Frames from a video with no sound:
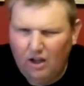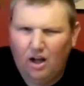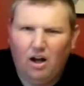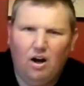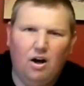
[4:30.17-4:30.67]

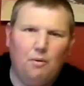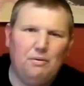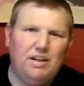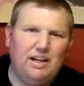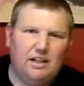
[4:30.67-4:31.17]
And
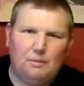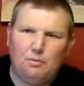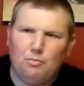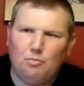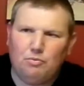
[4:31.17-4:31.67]
they had a
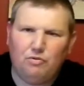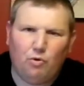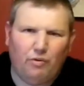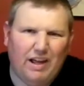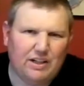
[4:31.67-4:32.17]
couple
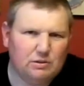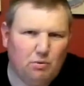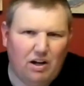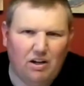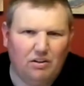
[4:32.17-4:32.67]
before that as
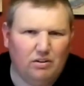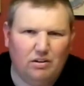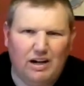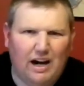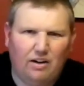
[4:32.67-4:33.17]
well,
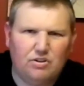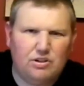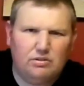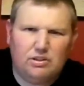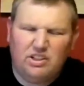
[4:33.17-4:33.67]
little hour
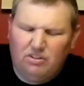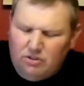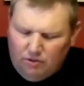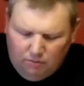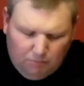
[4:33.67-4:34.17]
shows on
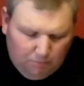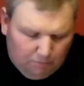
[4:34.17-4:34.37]
YouTube.